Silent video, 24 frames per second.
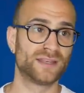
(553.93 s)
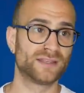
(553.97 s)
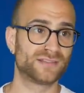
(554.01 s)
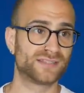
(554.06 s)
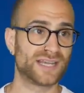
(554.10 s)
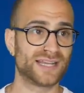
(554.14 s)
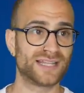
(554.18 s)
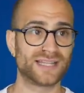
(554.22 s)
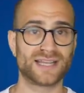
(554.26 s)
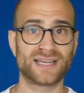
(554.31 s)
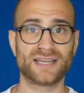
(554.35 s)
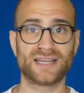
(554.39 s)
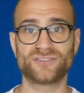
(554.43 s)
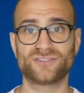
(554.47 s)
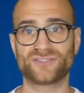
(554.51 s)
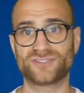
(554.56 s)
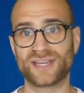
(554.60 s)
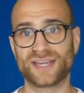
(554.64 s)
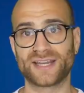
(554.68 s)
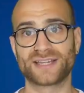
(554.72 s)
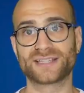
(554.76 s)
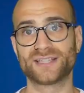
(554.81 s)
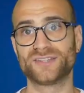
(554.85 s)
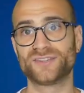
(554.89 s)
Telles,
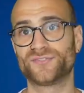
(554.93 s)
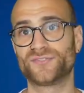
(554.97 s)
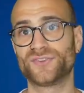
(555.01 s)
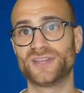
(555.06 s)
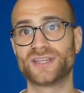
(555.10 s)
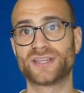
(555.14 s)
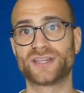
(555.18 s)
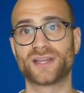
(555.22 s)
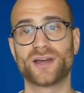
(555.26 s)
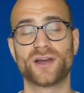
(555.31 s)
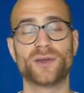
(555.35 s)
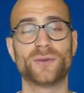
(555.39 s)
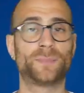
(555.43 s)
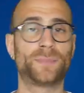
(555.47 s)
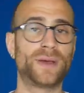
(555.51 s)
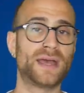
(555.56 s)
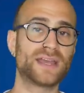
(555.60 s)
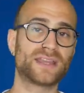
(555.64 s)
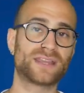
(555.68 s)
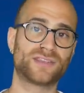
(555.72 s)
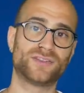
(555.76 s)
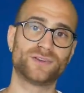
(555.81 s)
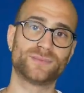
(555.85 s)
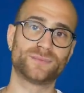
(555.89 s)
Tagliafico,
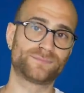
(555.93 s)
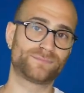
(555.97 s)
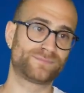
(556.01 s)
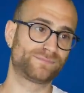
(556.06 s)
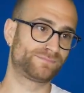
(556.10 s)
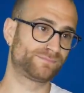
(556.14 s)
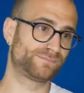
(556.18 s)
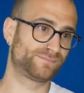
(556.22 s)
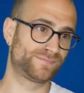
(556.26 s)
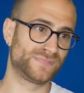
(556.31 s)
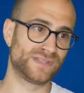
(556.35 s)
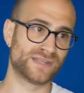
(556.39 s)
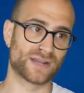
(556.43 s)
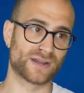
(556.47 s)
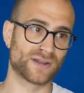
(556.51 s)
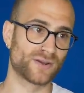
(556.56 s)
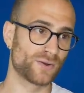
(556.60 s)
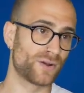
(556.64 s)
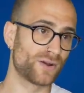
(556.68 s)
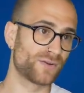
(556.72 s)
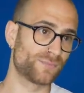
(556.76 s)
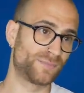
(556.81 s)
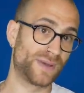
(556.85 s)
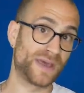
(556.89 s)
pick your, you
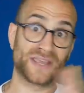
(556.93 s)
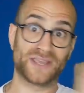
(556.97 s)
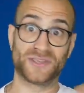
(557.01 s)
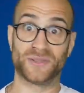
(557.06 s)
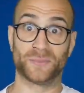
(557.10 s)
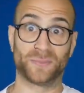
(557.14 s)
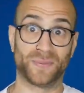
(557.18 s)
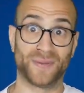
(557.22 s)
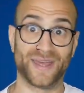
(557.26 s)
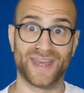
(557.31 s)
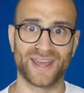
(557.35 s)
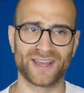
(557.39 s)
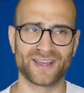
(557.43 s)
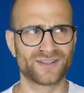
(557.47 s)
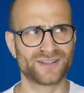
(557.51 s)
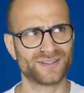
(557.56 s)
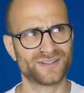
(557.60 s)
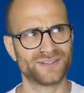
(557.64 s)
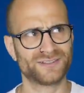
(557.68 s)
know, pick your pick.